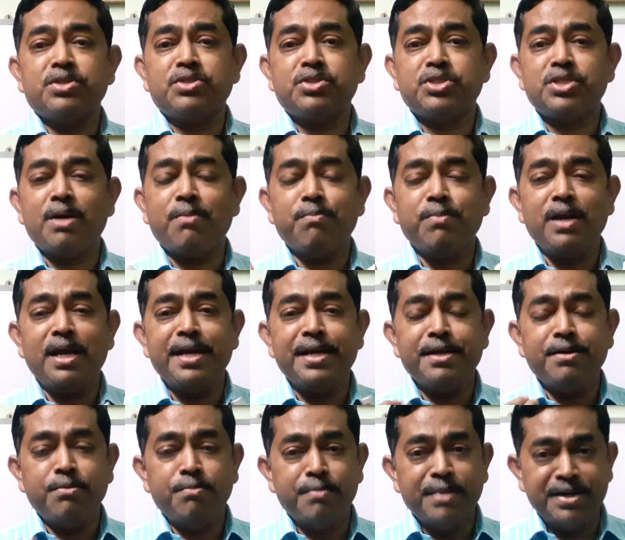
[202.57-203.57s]

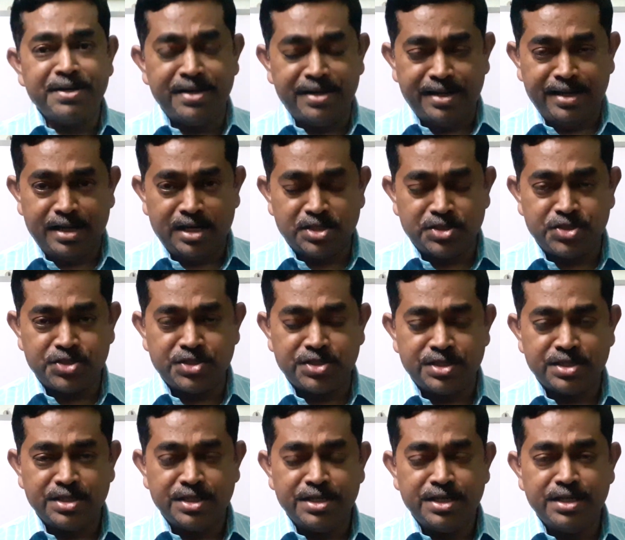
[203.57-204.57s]
supplying
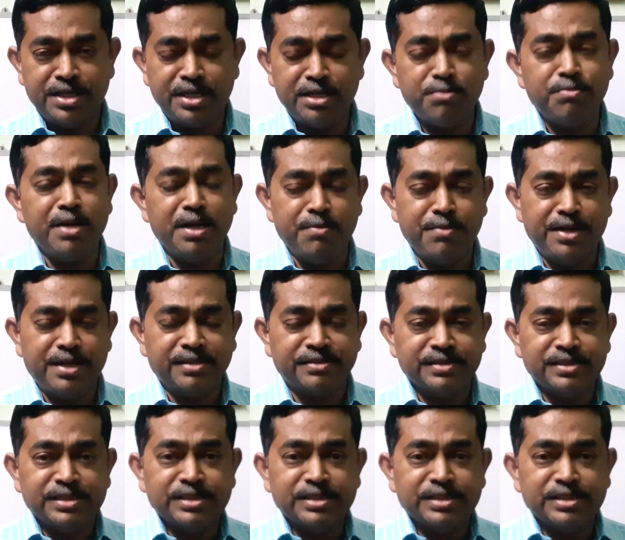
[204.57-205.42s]
materials. It may be.